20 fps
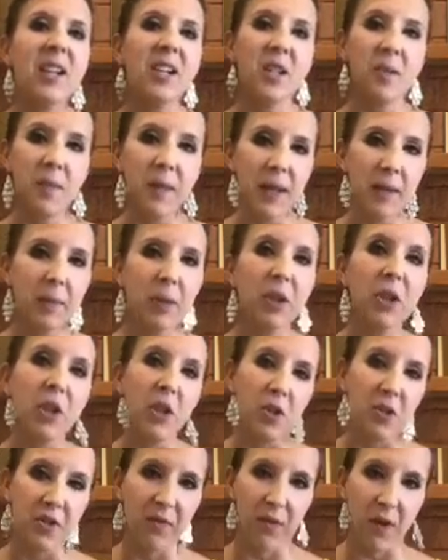to be able to
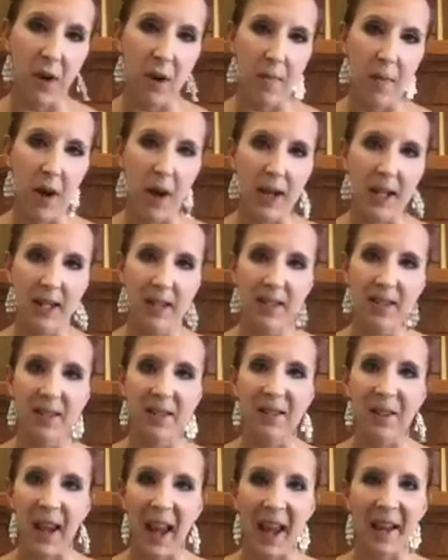use for our bodies,
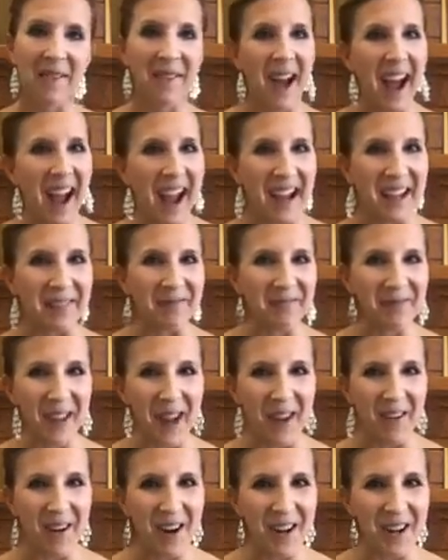okay? Hi,
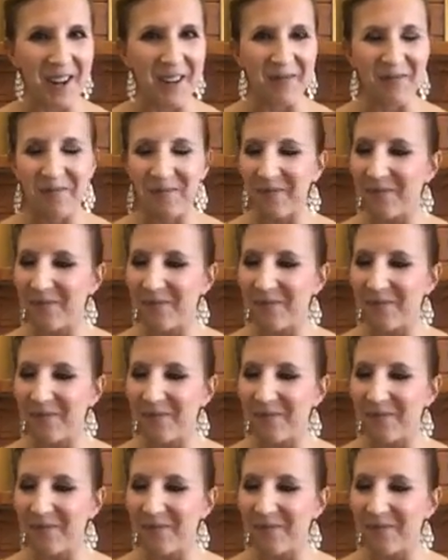how are you?